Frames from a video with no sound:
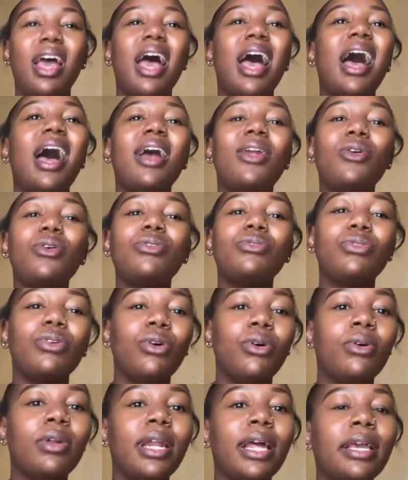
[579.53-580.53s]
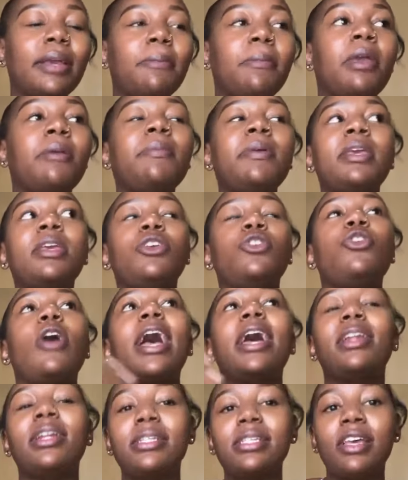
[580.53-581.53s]
I don't know, like maybe you
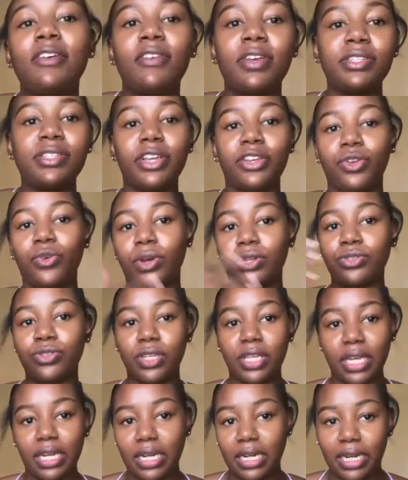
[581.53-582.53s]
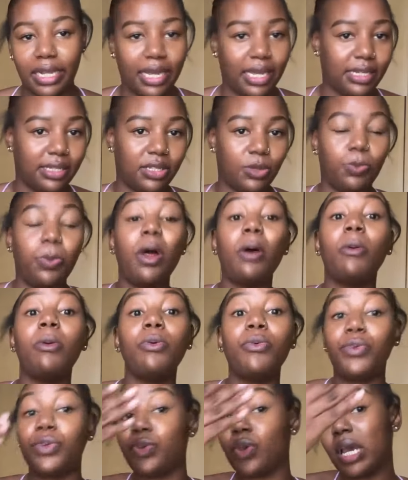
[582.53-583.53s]
had a 17, you want to get an 80.
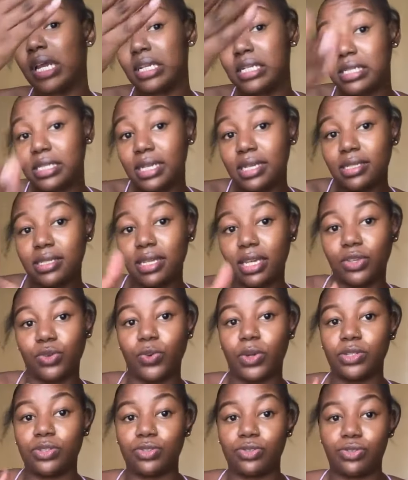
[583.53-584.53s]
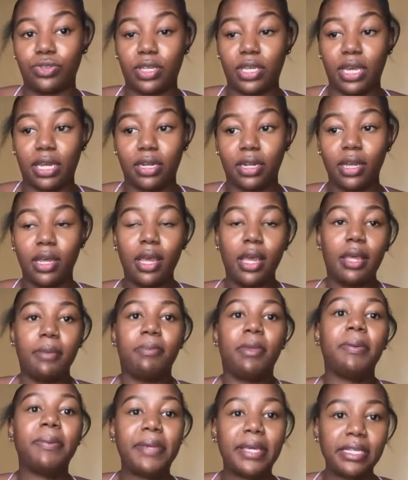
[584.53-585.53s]
Probably you had a 16, you wanted to get
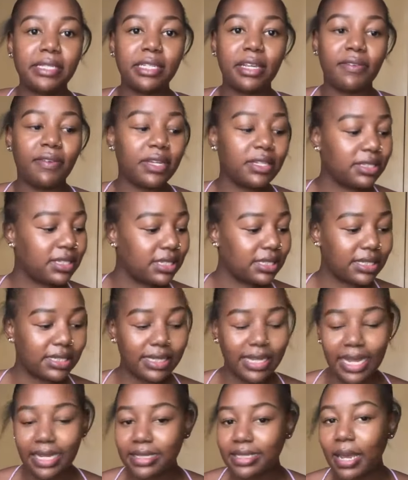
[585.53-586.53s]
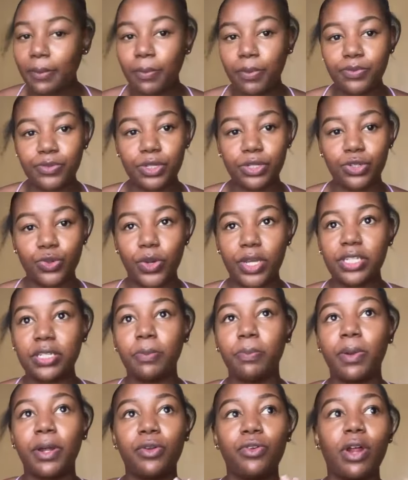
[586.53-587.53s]
maybe a 70, like type of situation,
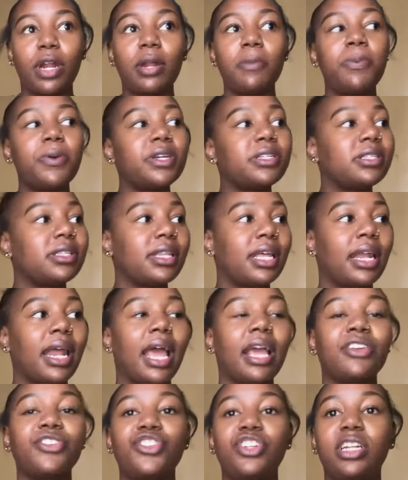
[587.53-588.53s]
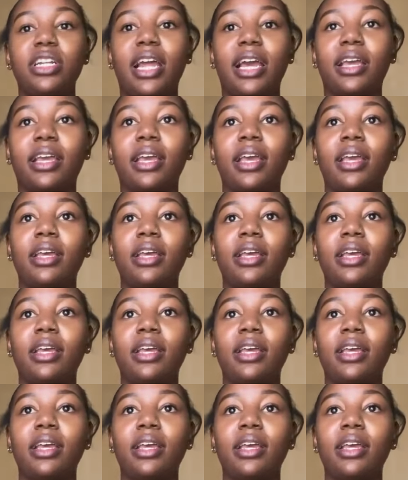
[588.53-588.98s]
but not a person that actually like